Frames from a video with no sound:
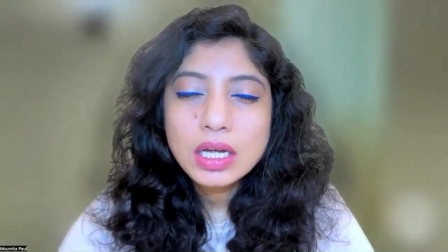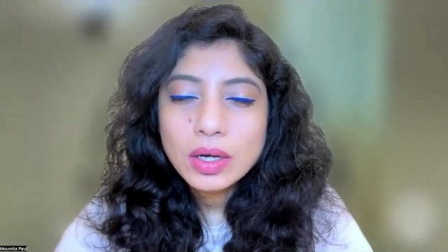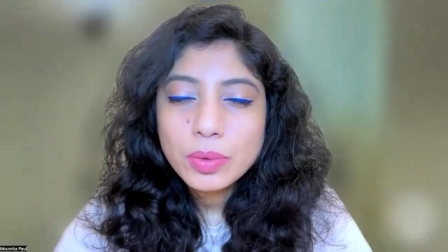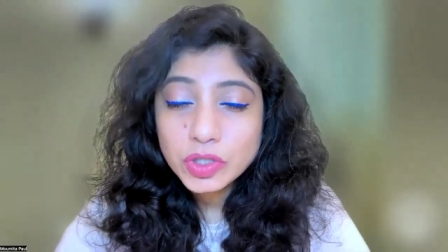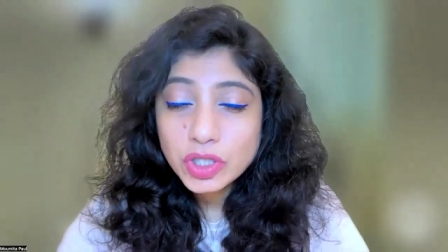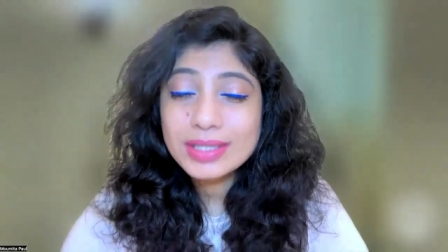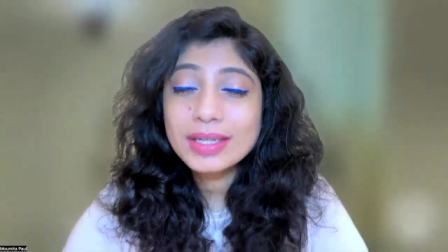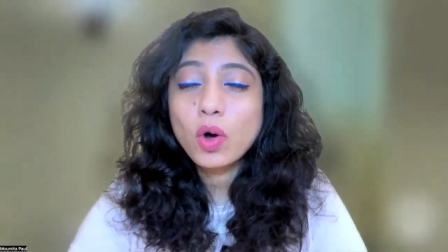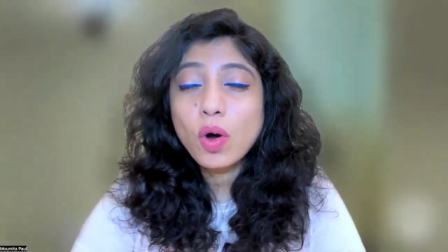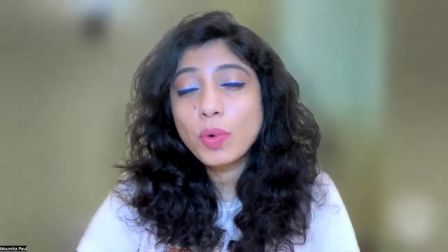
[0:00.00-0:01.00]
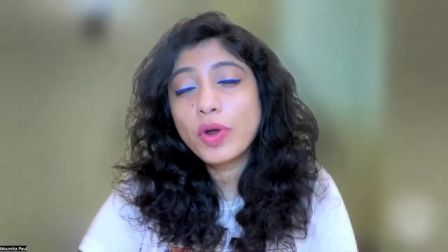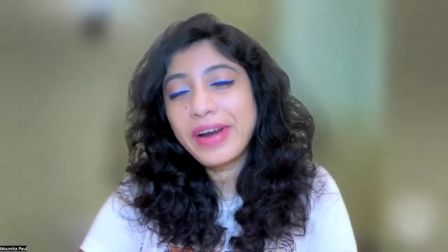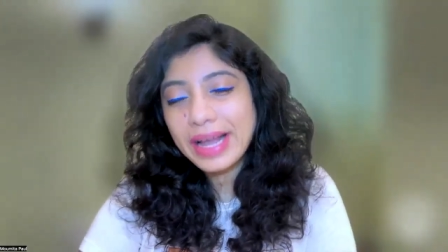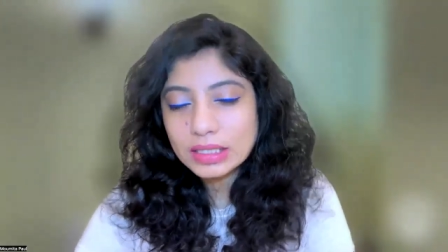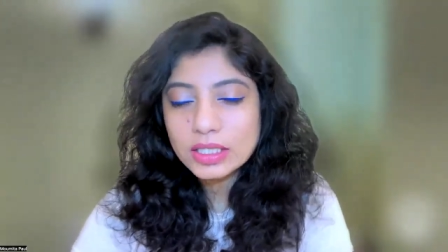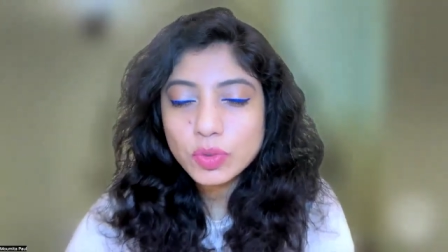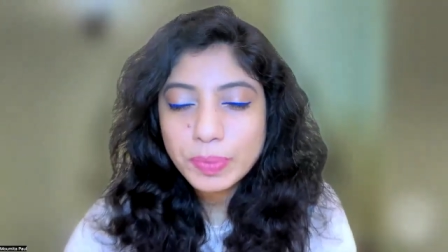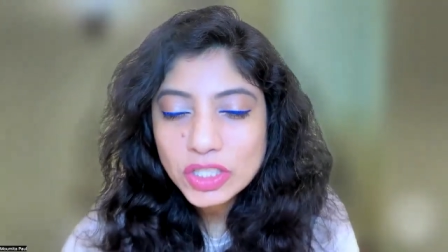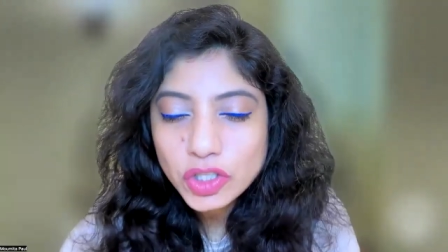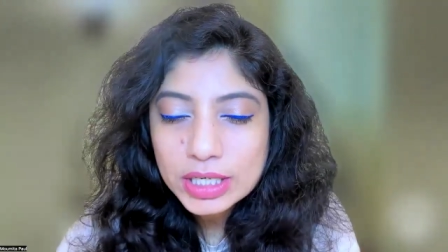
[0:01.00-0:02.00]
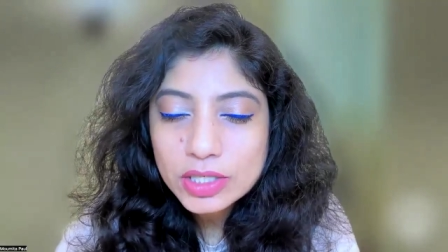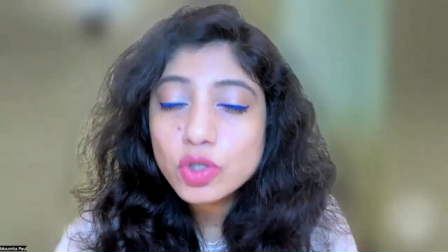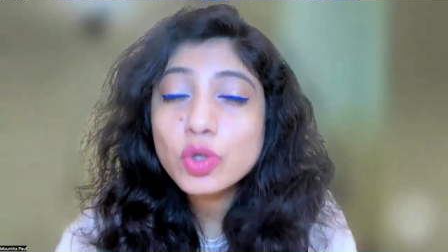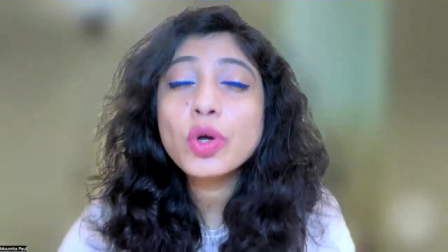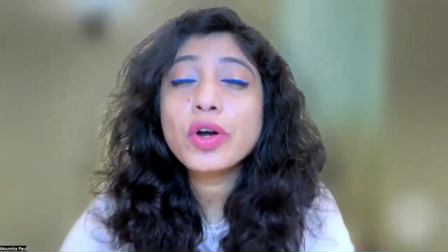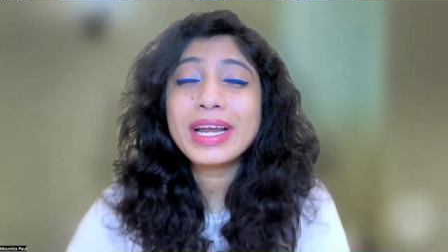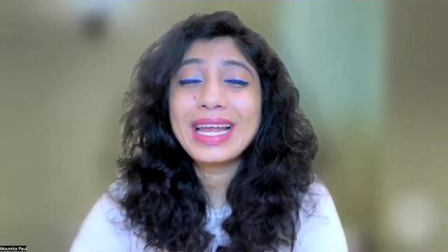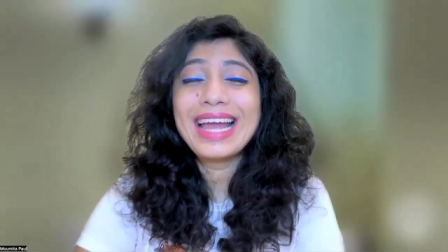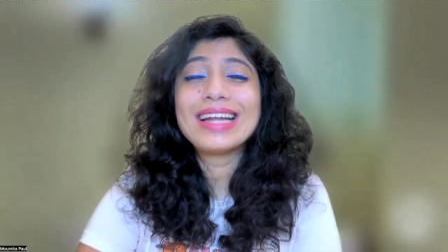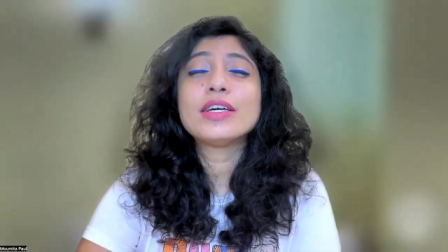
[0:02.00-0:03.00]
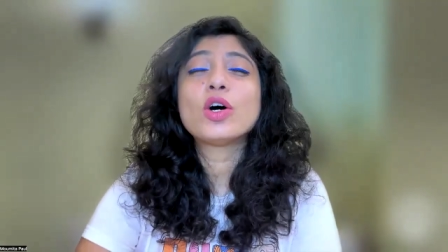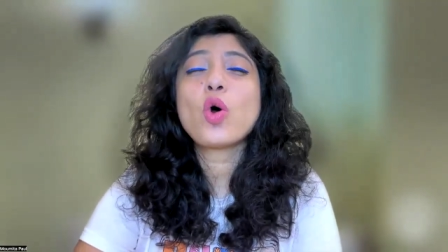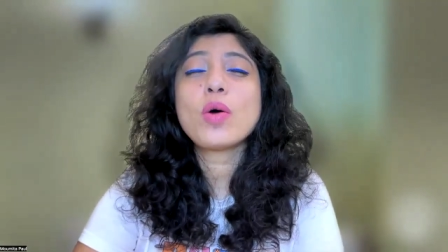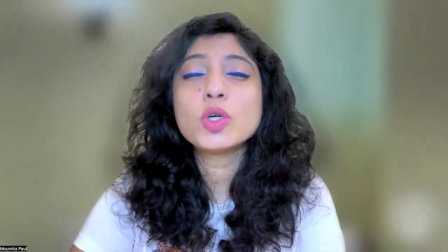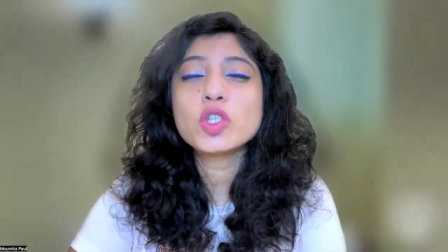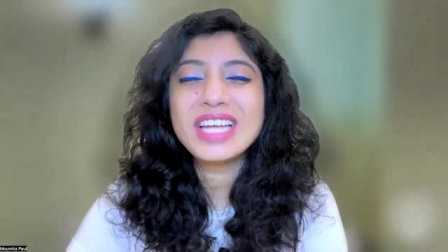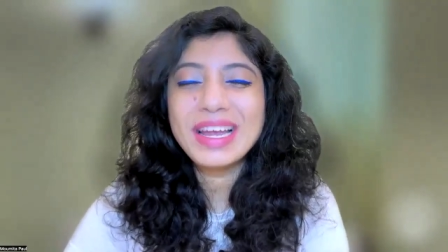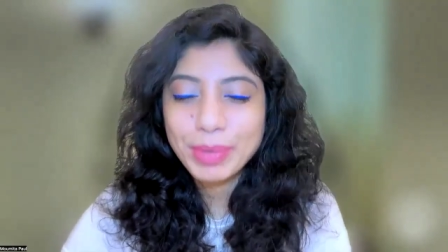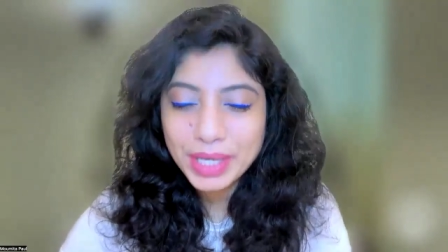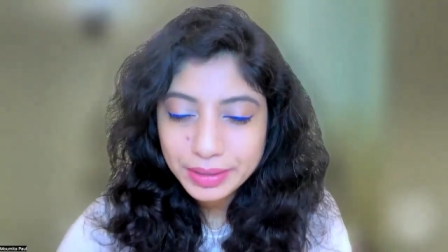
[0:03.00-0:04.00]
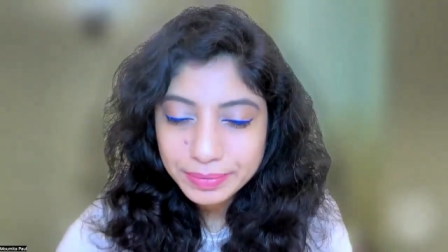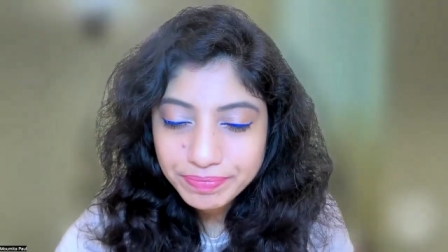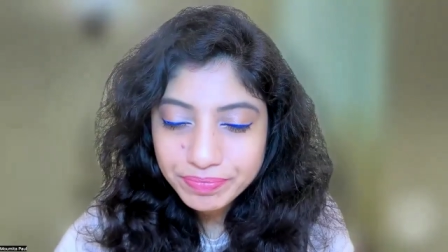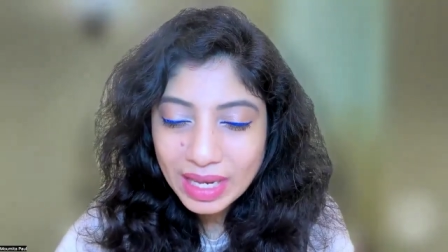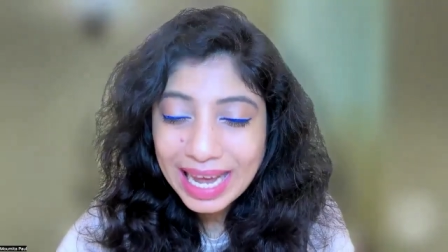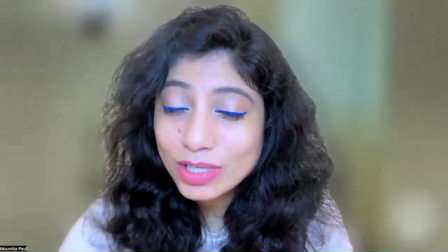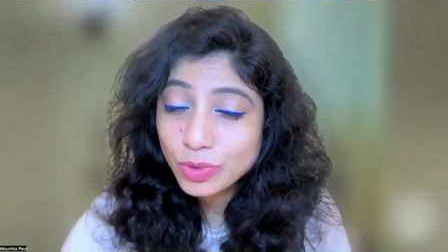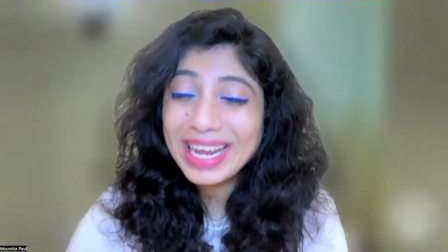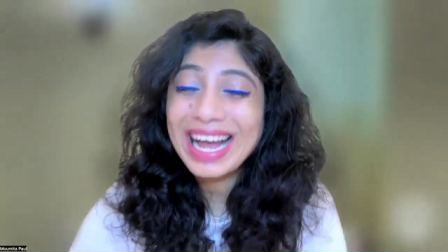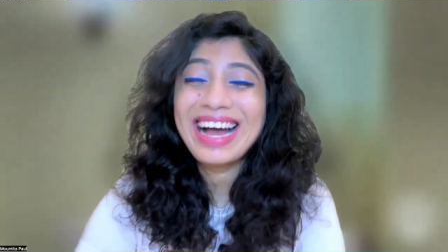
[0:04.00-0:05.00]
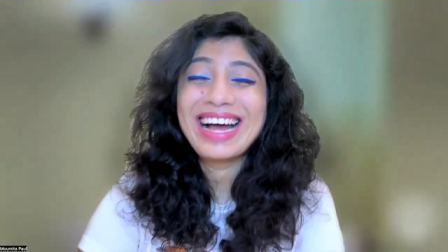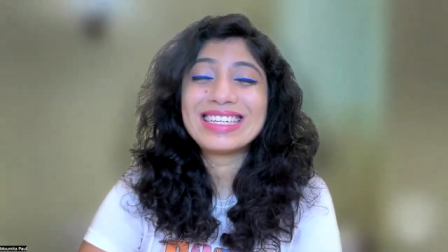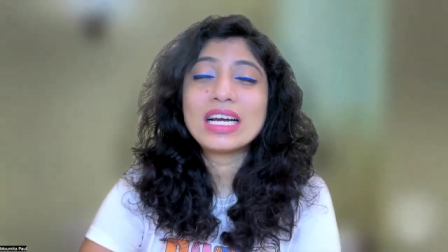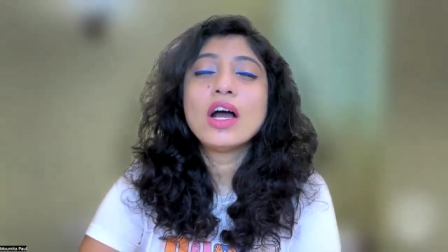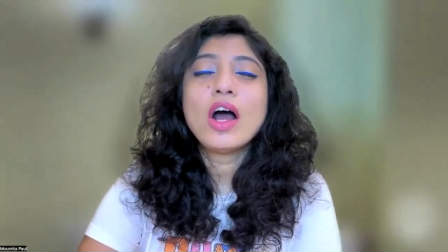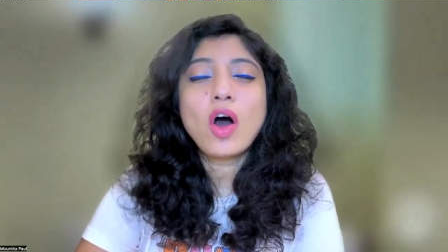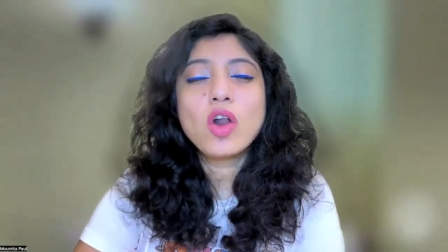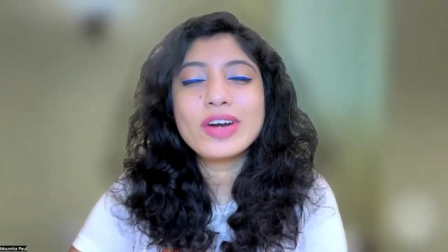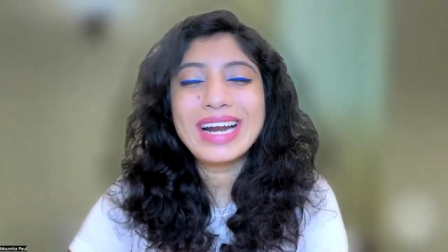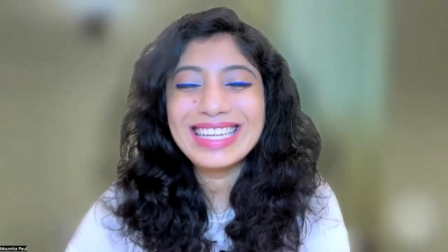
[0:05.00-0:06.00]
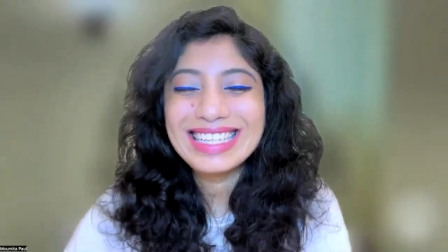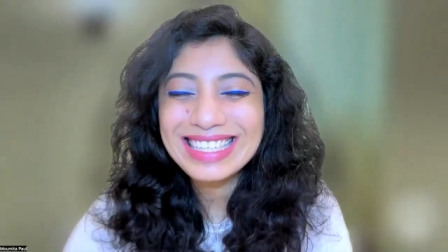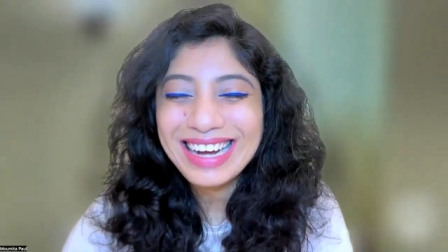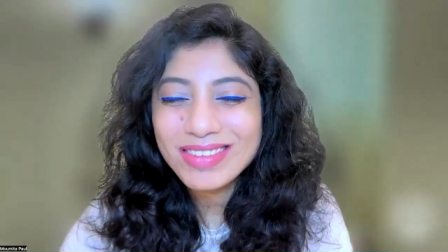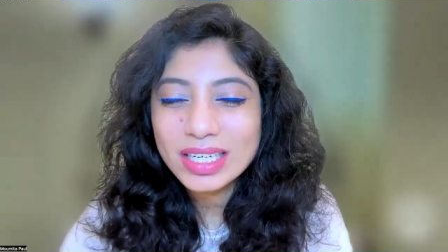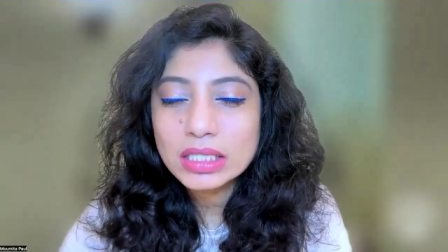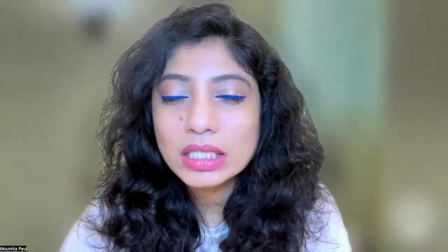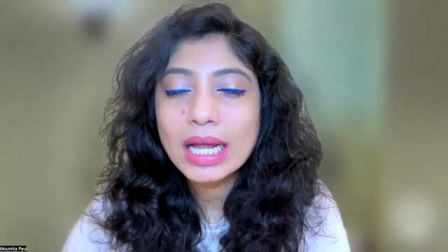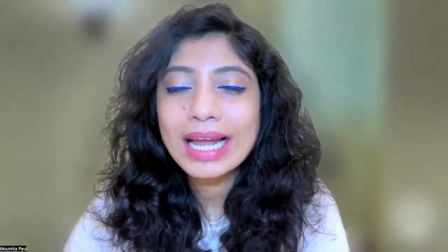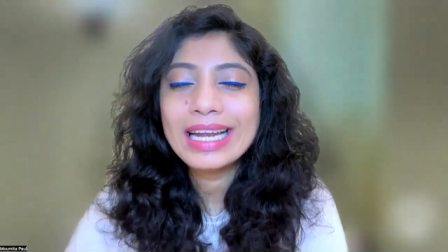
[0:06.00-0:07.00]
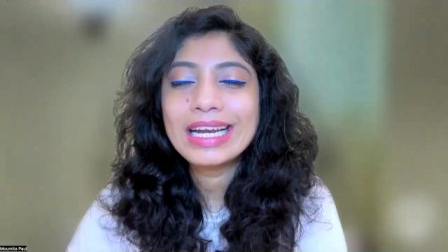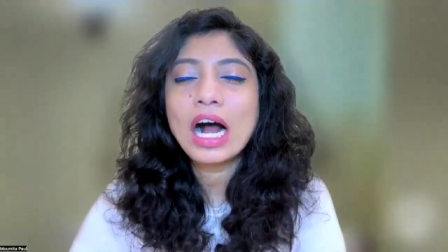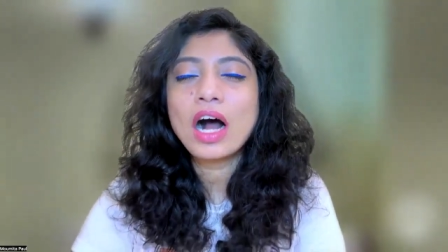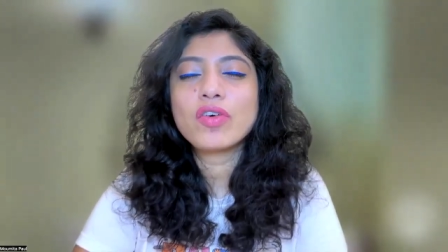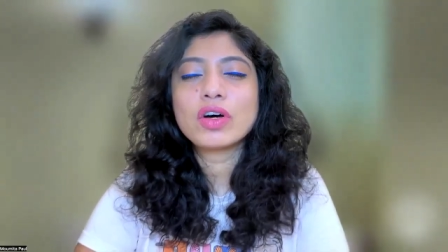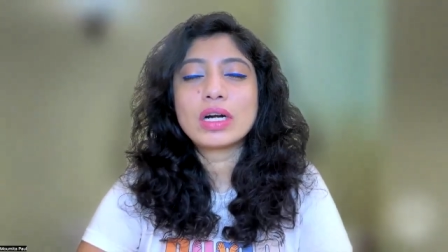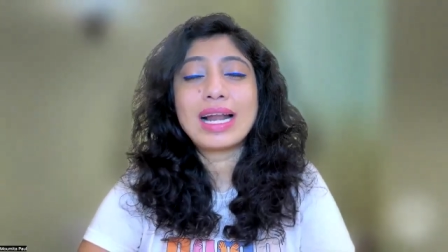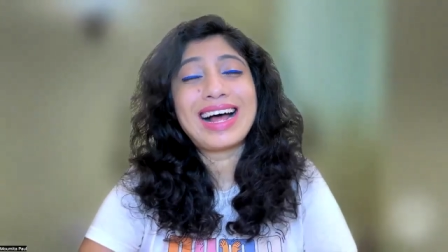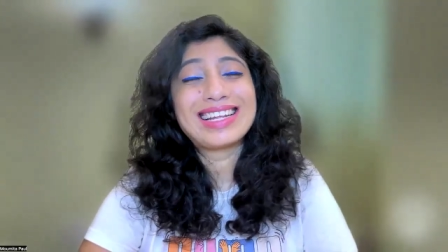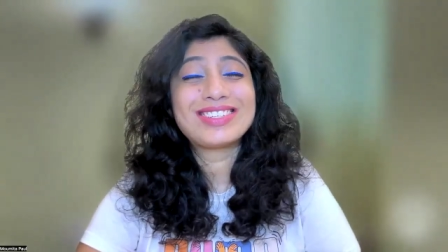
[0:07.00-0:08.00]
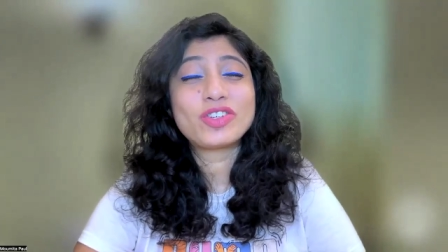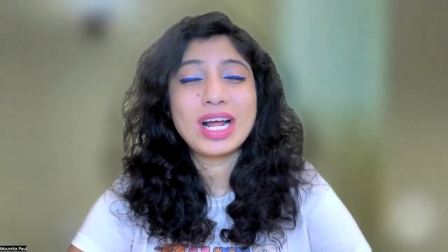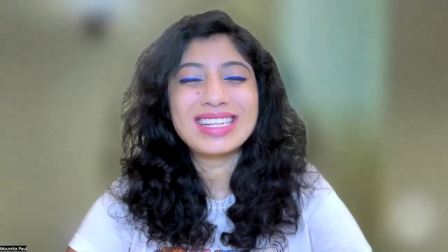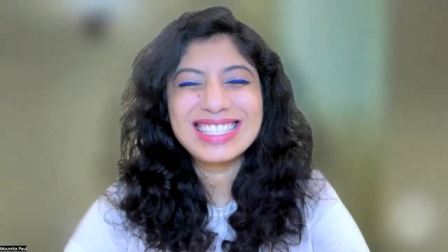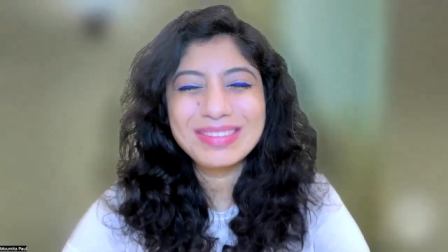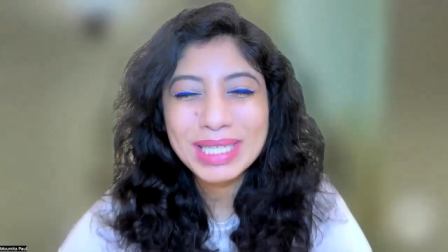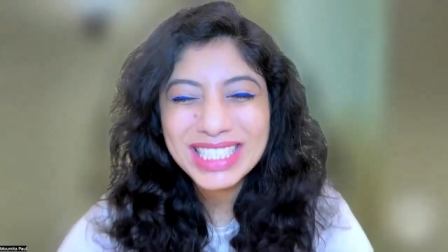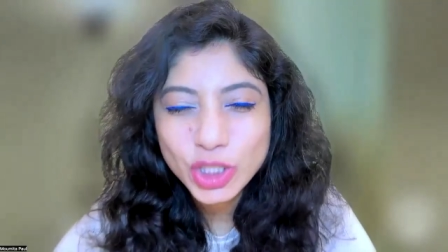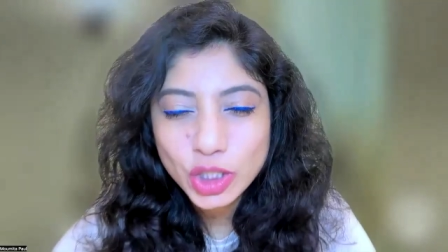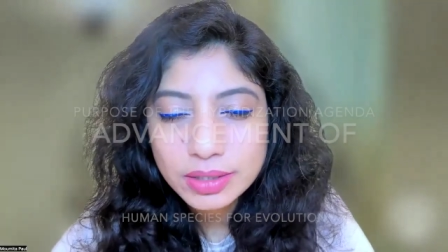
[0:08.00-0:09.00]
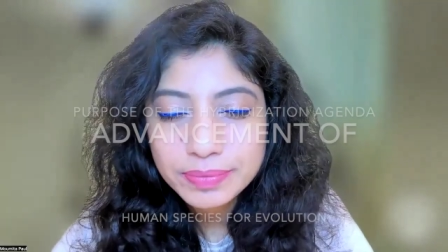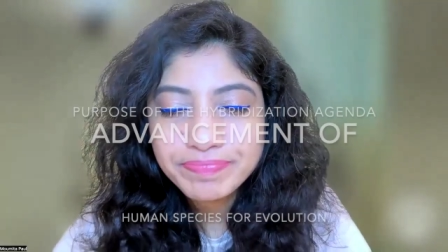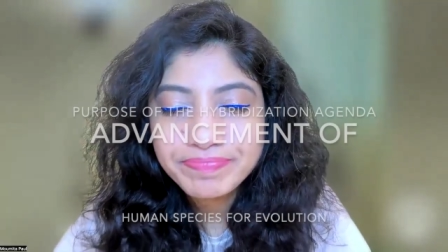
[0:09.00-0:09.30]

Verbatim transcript: which is the Homo erectus species, to create the Homo sapien, as we had already covered in our last transmission.